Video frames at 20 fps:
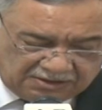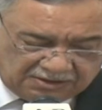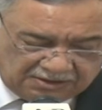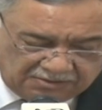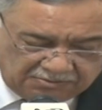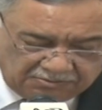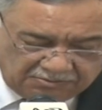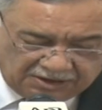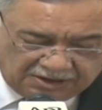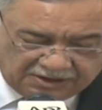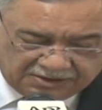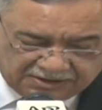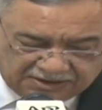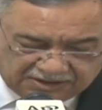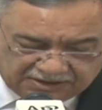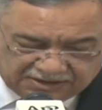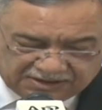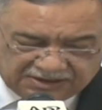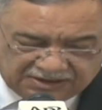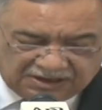
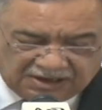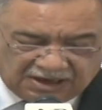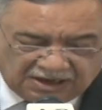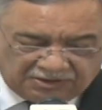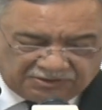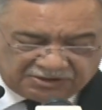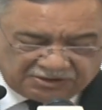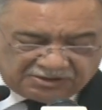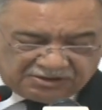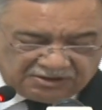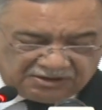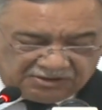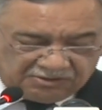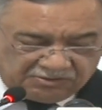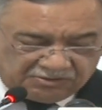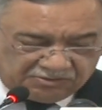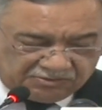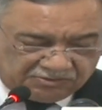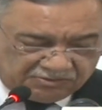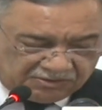militancy, how it
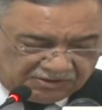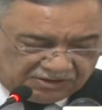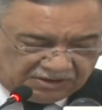grew,